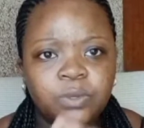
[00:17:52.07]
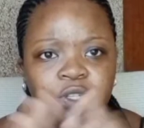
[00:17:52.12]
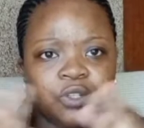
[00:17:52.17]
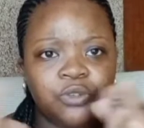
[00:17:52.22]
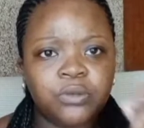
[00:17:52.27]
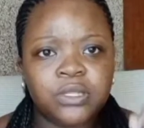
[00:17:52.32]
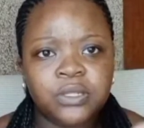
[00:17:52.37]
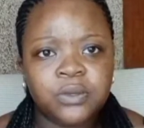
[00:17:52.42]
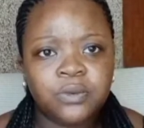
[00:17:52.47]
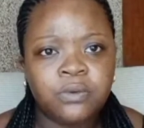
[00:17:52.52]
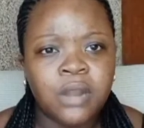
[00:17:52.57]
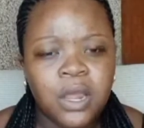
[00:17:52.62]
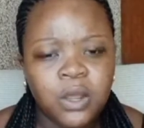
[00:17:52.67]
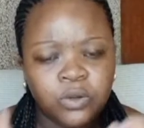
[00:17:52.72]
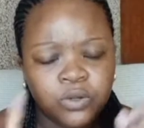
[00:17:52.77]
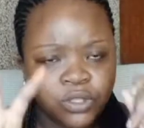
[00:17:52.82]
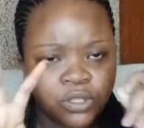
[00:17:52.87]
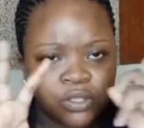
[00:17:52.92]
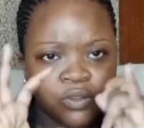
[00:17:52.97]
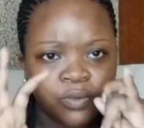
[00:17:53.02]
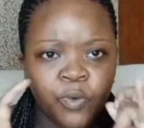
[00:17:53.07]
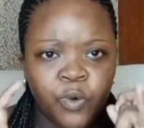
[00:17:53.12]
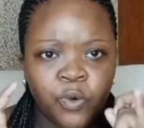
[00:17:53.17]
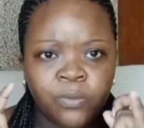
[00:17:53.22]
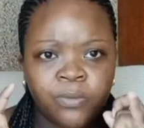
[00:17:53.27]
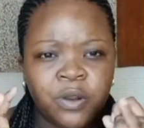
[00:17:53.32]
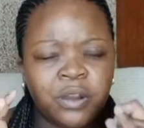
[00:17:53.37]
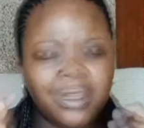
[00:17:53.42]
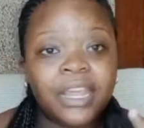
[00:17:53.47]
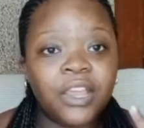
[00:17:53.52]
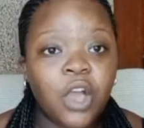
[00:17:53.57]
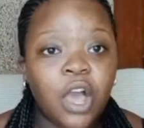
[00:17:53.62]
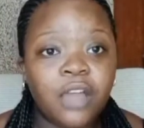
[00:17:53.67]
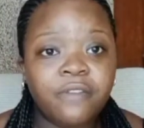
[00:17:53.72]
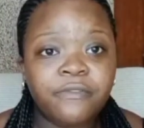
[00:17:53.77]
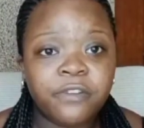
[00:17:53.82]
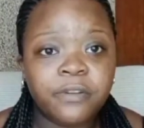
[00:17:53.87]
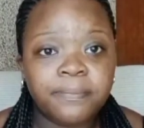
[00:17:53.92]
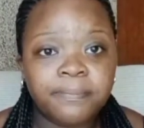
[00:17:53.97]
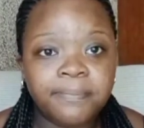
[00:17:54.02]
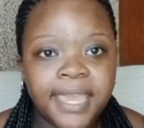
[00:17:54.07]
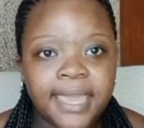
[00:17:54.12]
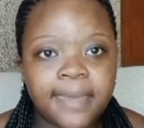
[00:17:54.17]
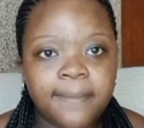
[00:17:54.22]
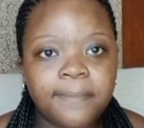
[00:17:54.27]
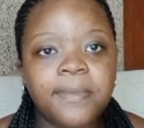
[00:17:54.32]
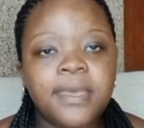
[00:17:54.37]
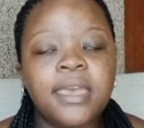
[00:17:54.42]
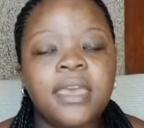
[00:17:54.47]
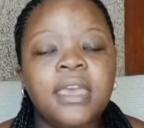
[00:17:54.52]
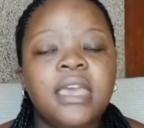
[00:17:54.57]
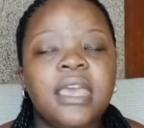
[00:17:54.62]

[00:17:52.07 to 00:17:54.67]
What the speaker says: which was a round small mirror that I got from Pep.